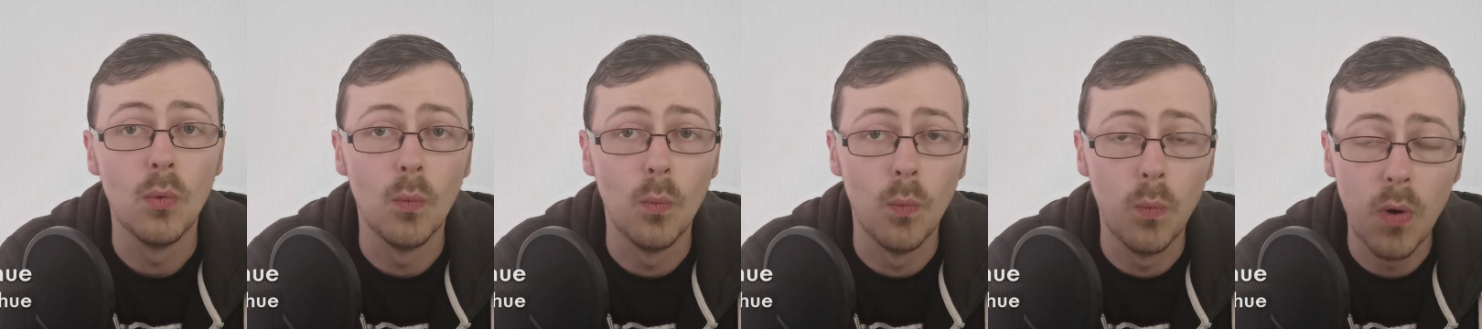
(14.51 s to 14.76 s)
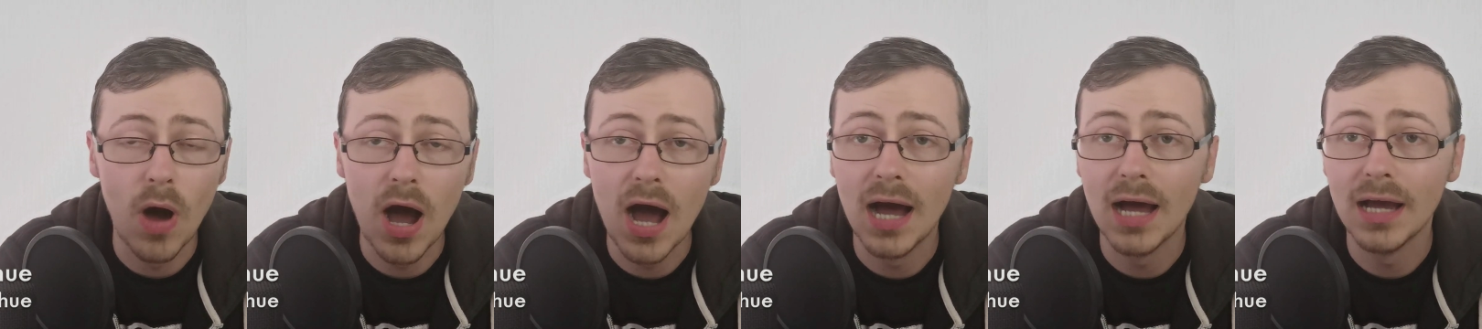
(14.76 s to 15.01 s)

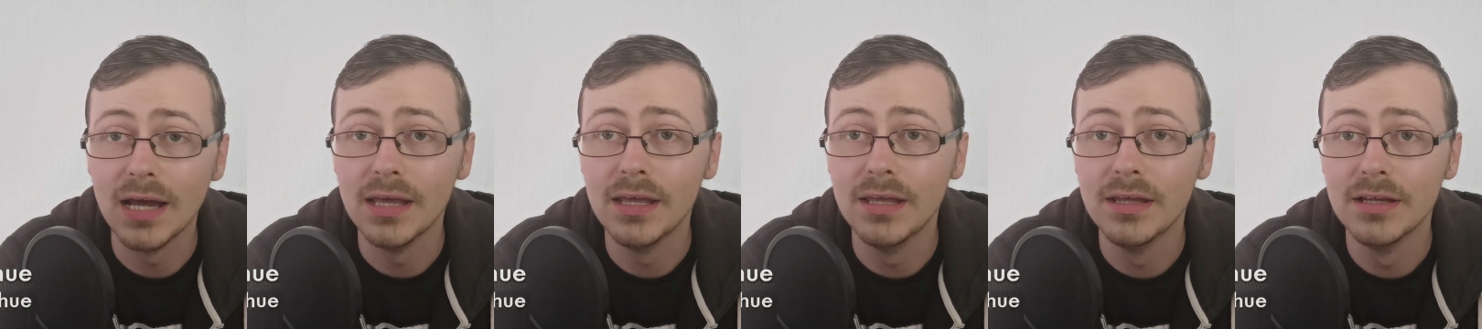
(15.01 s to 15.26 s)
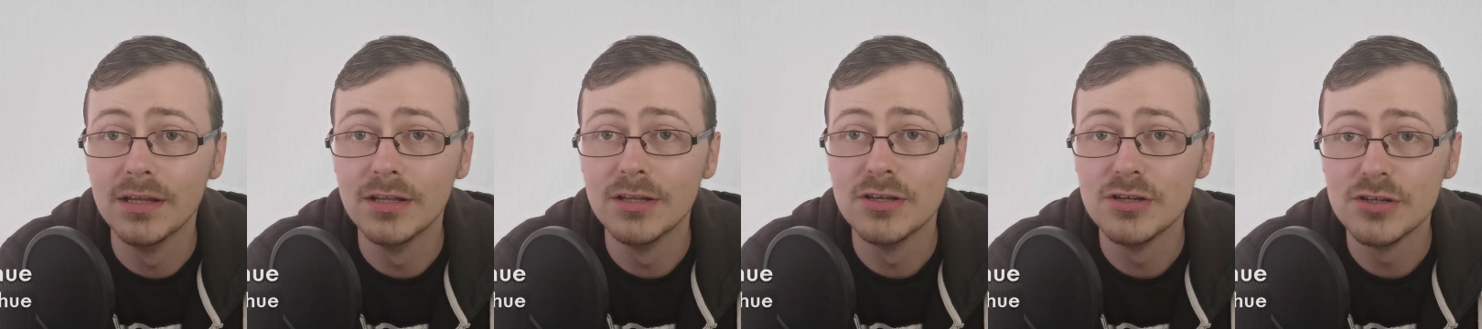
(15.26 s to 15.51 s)

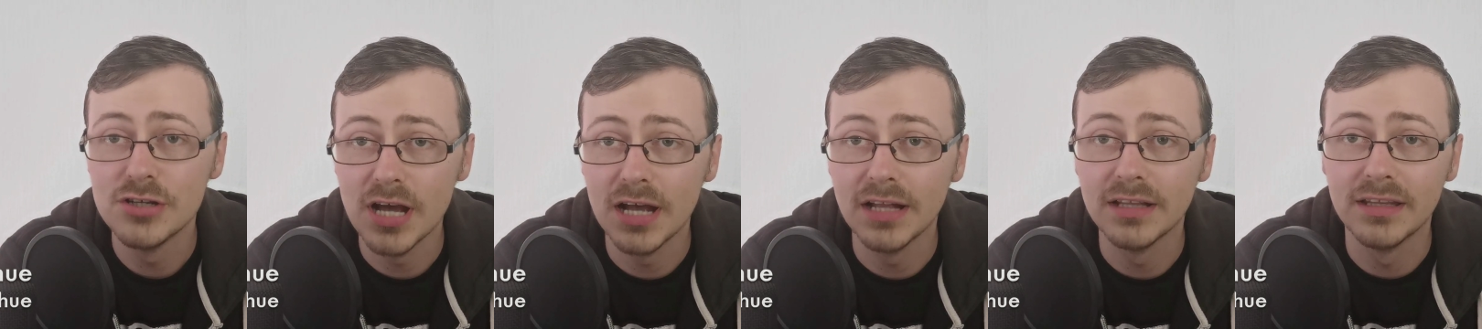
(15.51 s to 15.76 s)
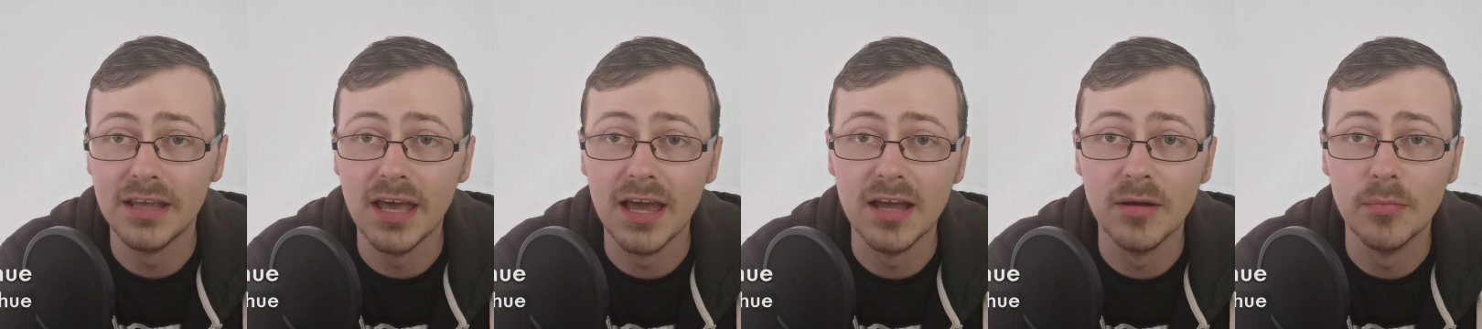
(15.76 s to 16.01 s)
Why
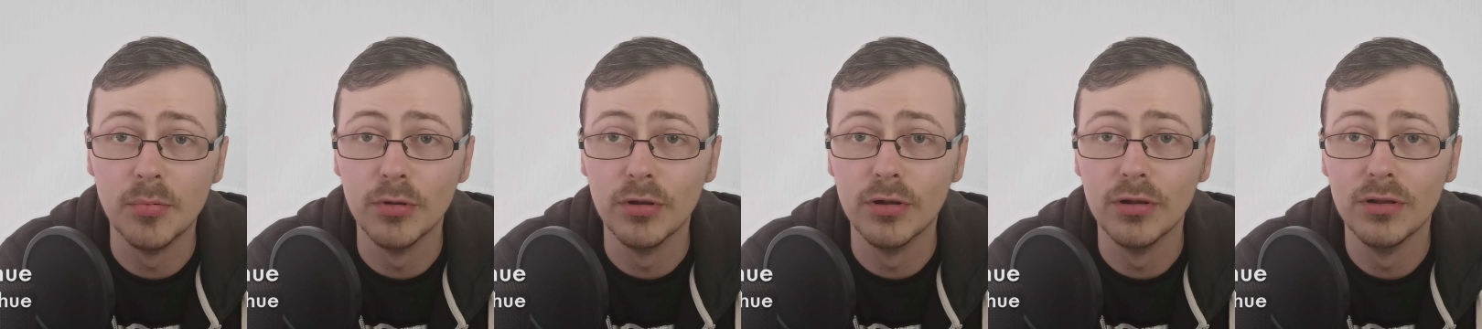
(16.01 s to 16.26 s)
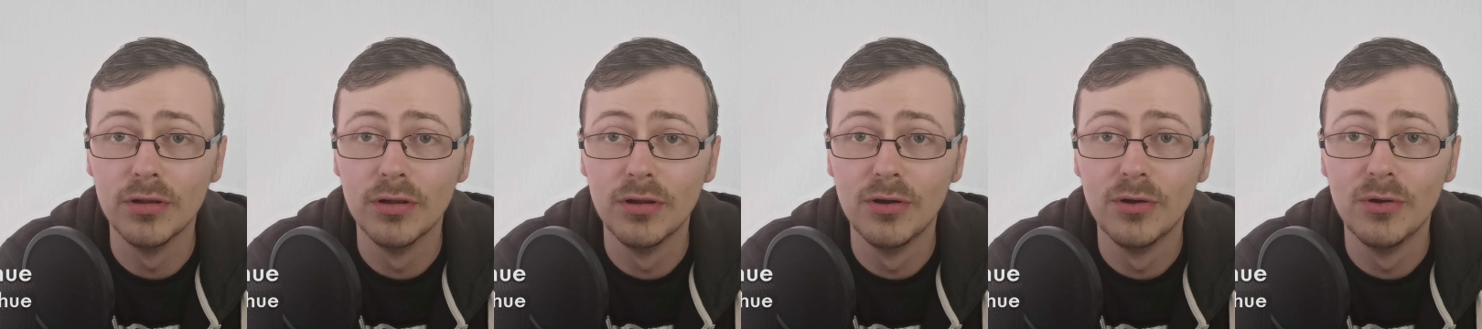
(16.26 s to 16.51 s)
Chad
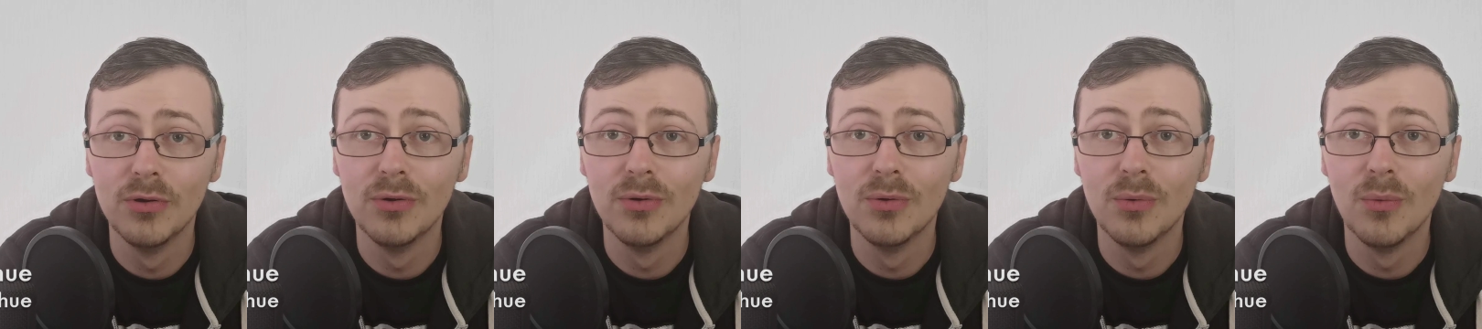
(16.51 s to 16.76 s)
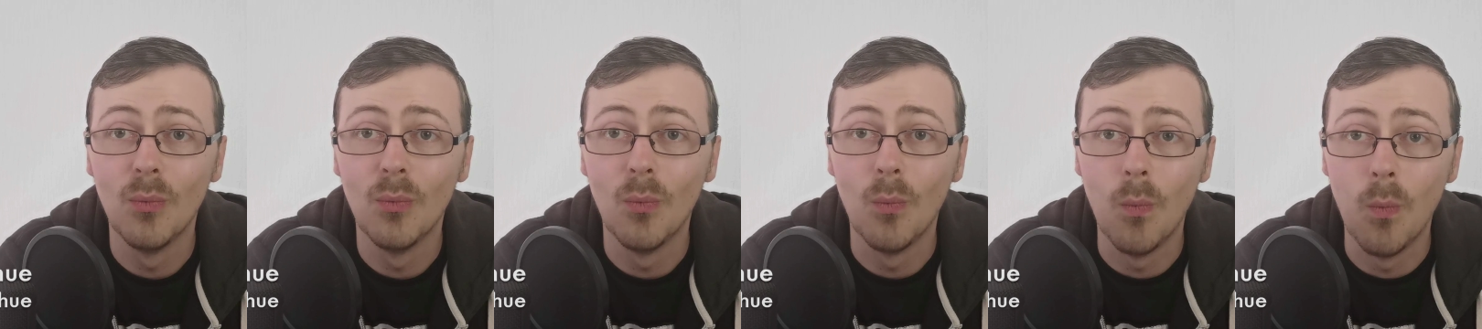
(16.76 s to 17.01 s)
Gable?
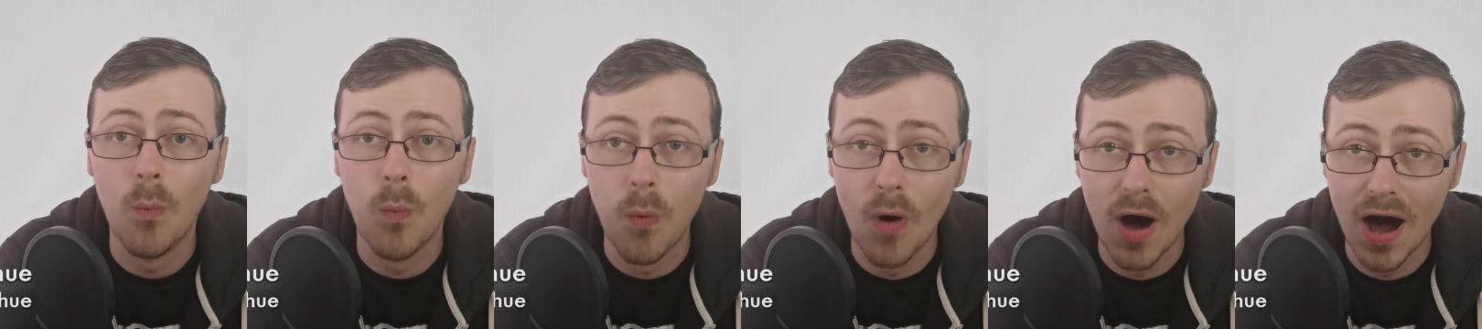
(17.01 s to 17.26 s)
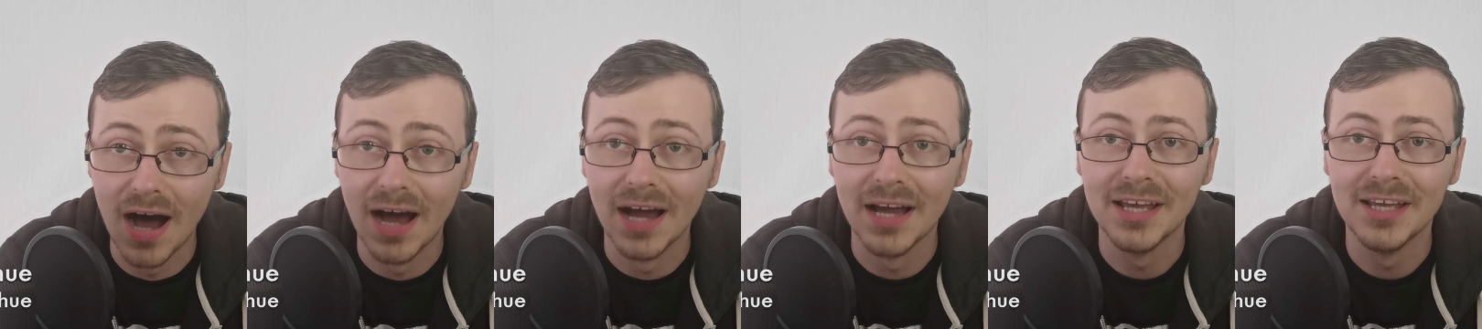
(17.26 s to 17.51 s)

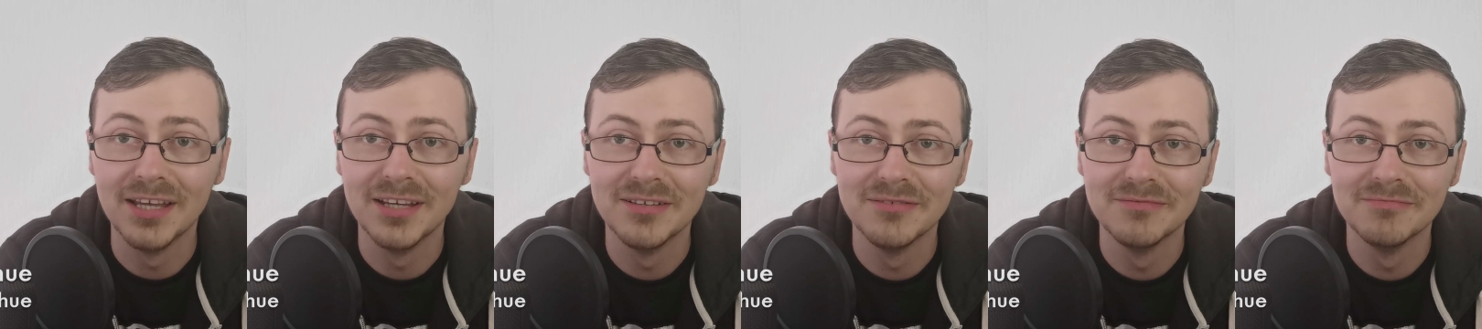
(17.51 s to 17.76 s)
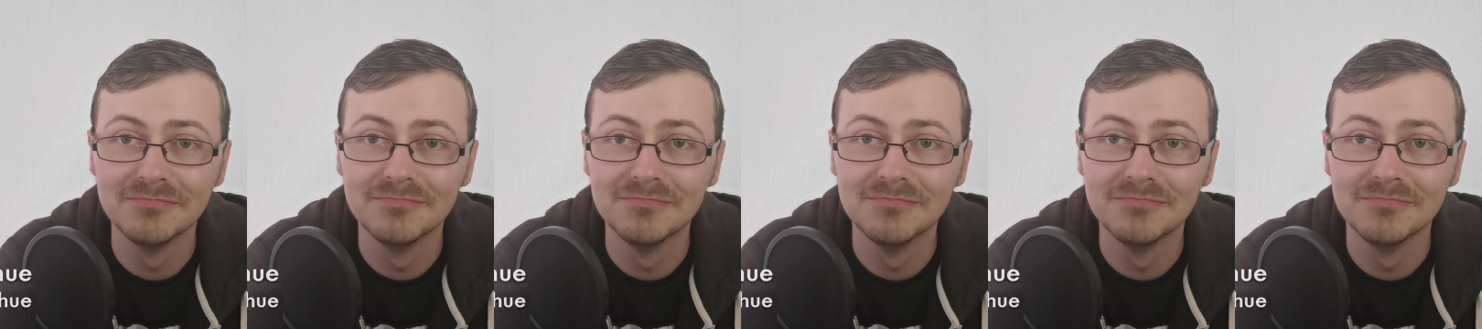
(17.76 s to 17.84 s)
Why?